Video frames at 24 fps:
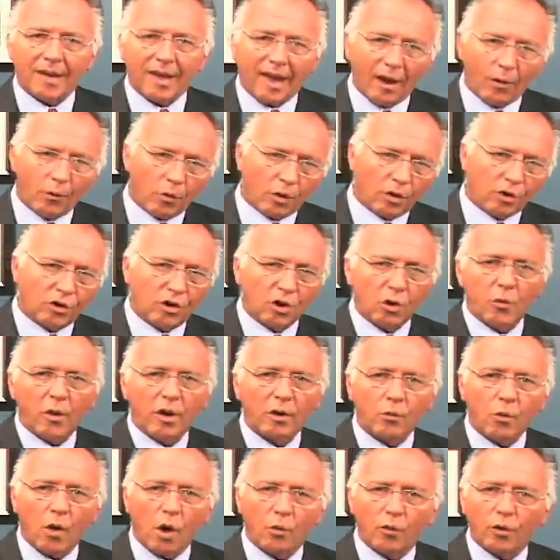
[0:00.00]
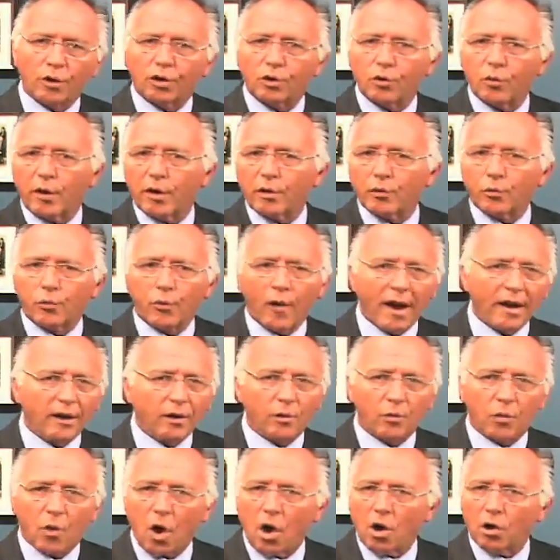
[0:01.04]
and we're doing what we're doing, right
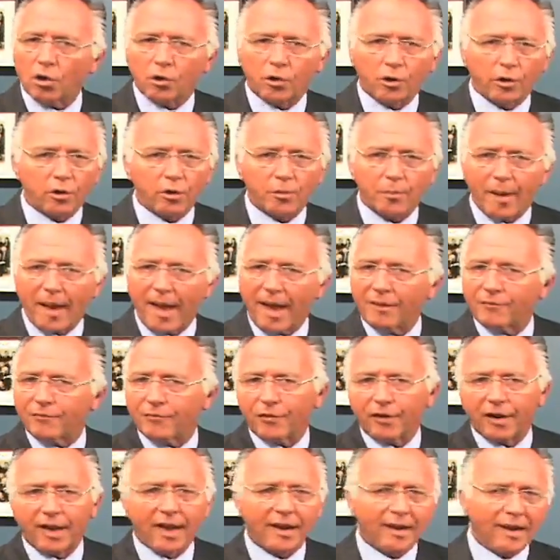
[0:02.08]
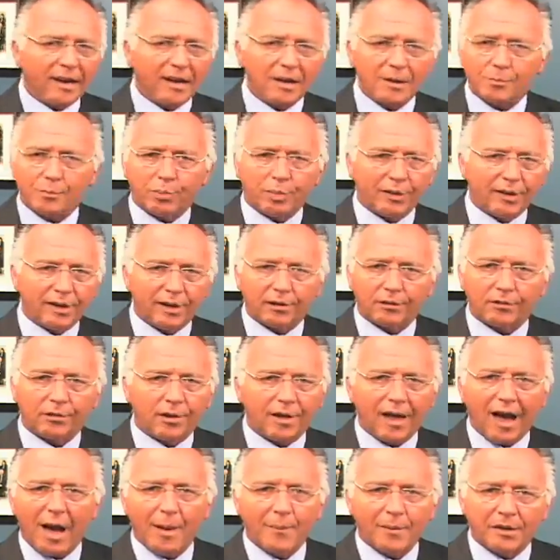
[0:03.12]
or wrong, good or bad, forget any political
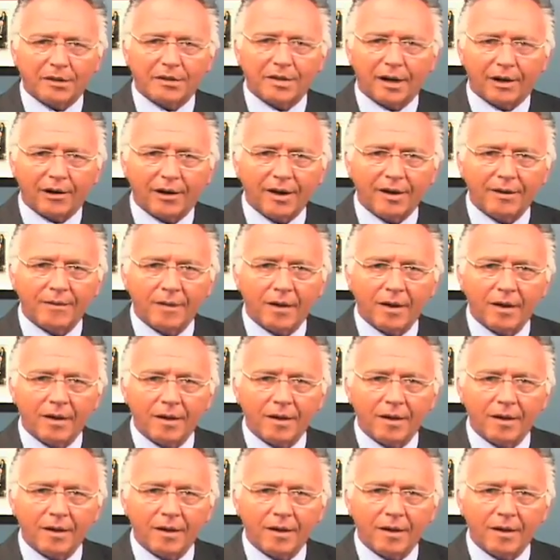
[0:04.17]
commentary,